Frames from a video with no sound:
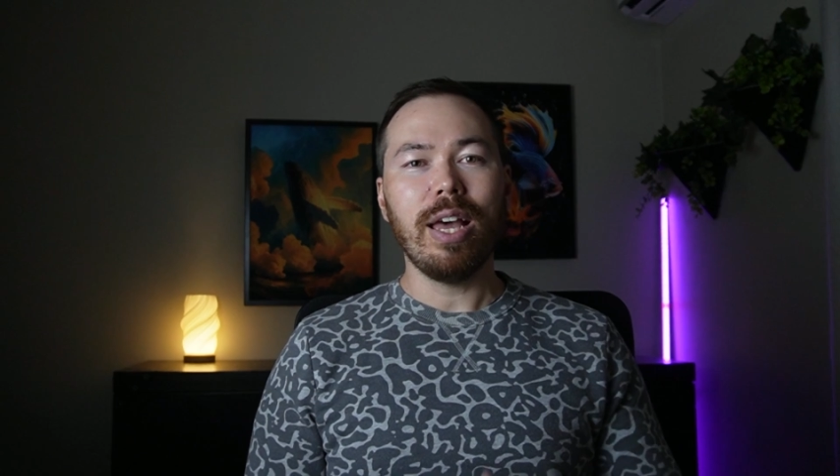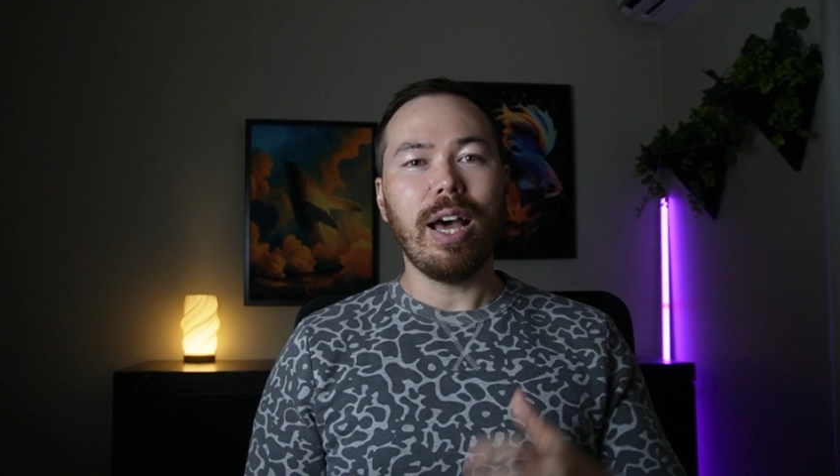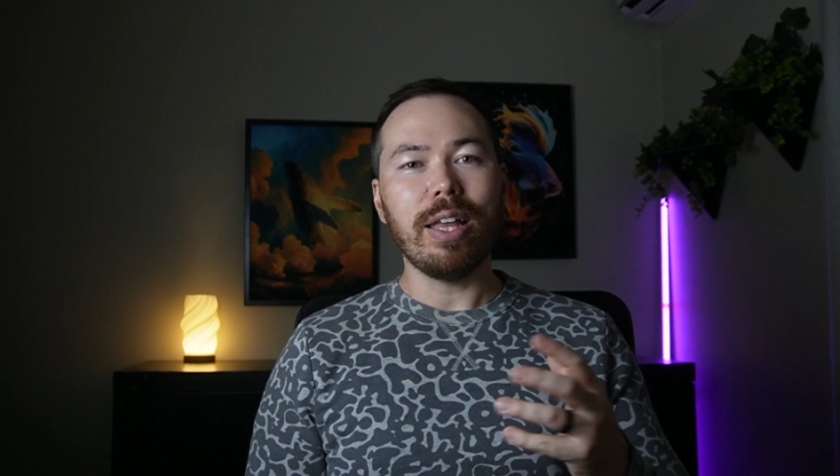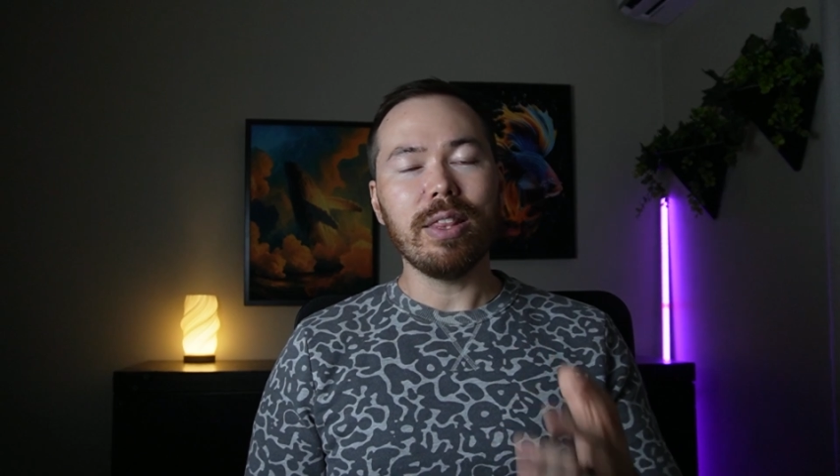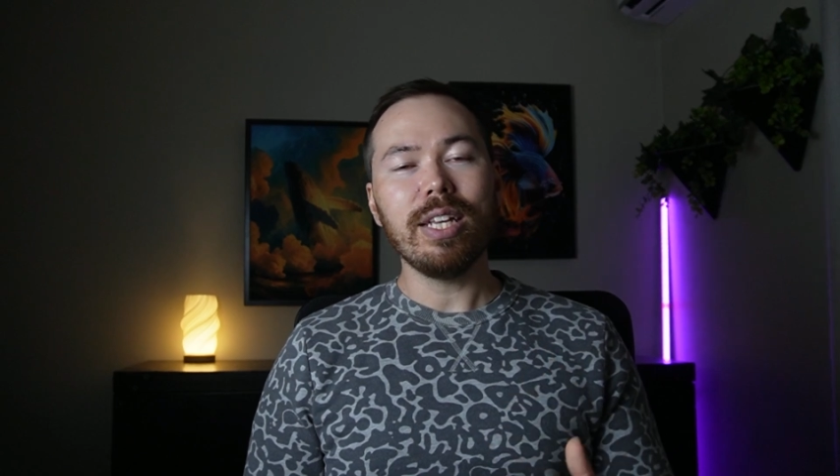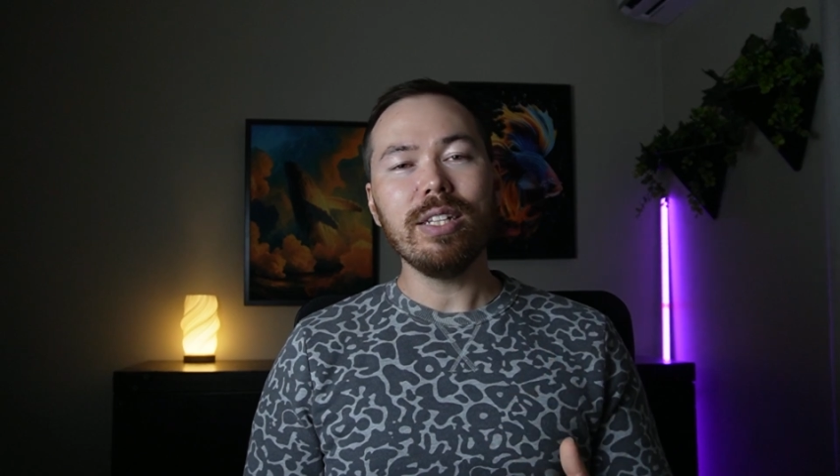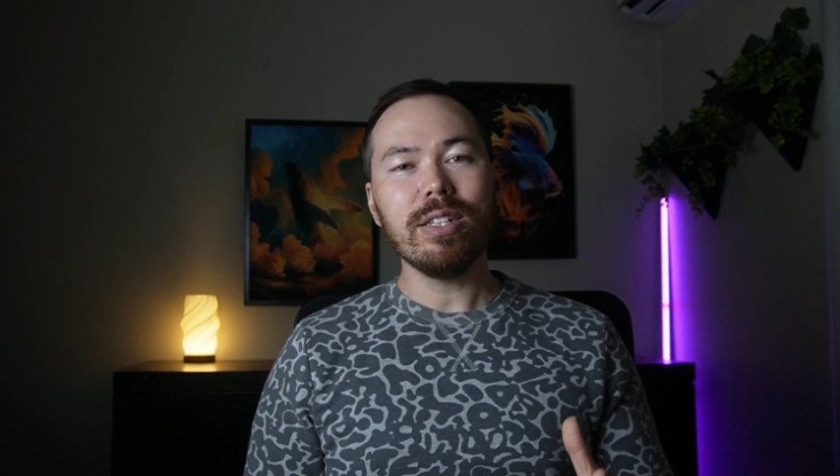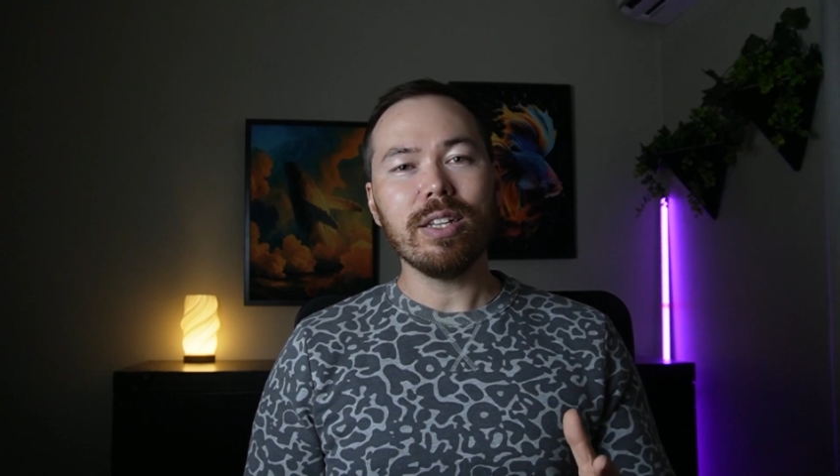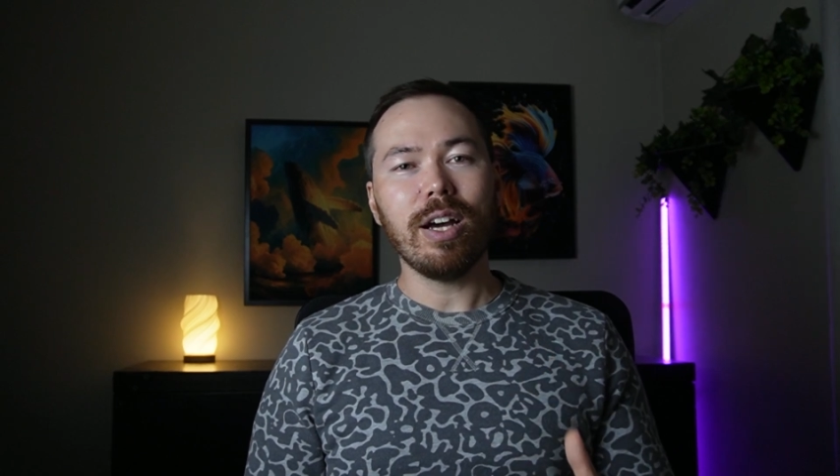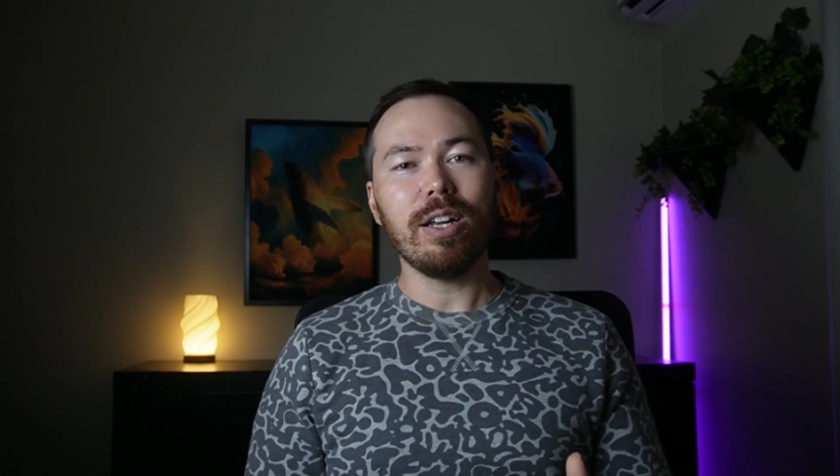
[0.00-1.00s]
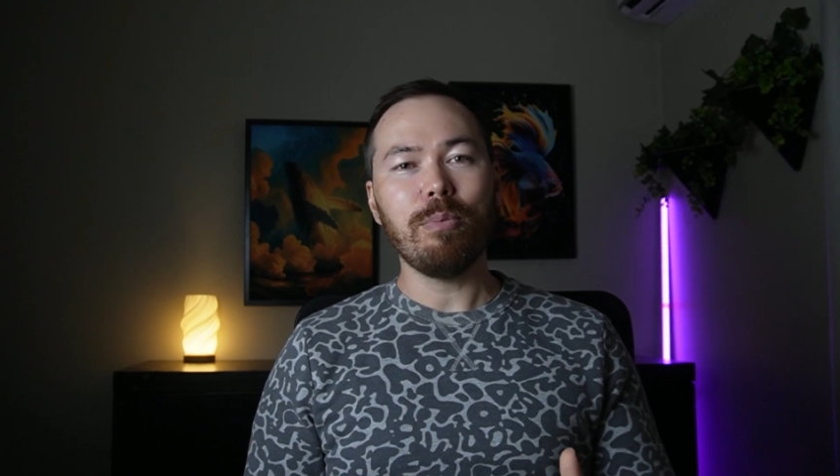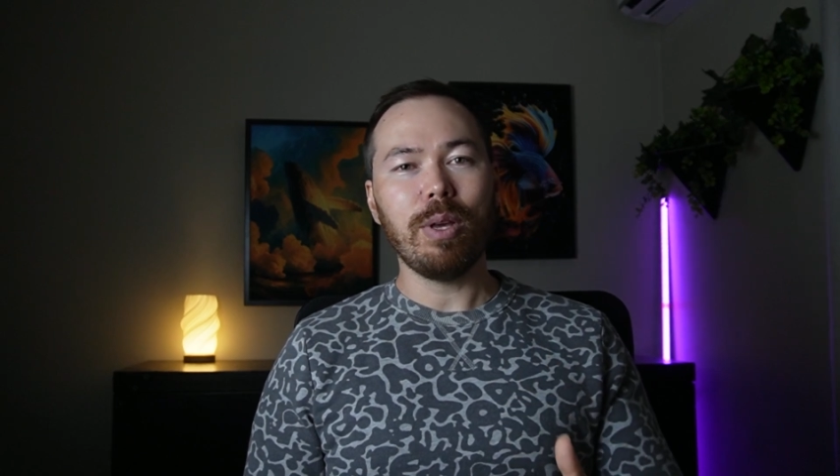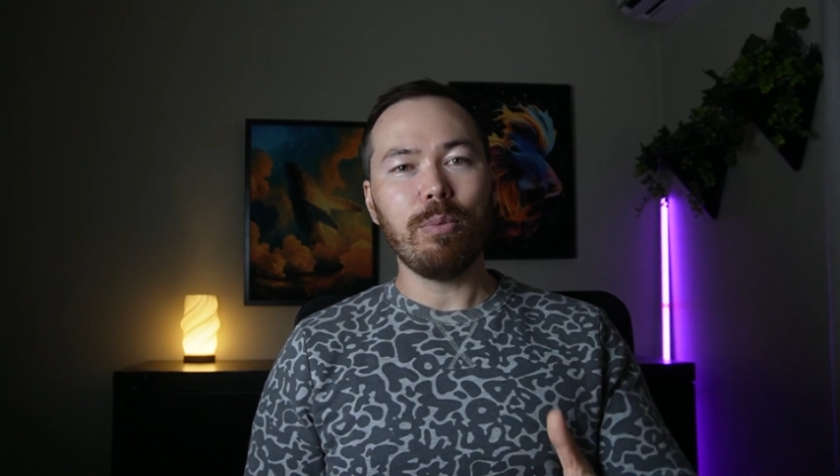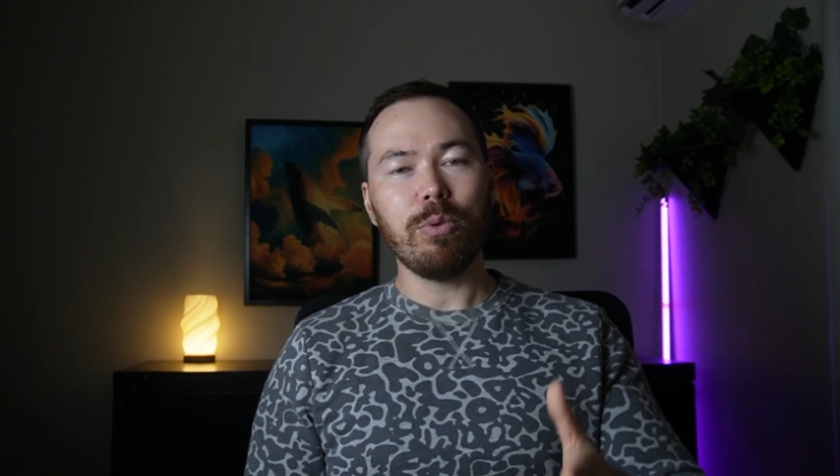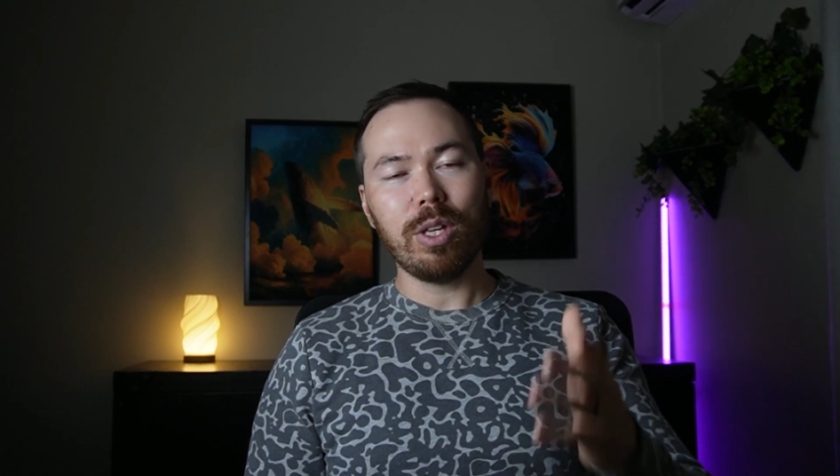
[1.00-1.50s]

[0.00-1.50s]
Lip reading: And these are the kind of people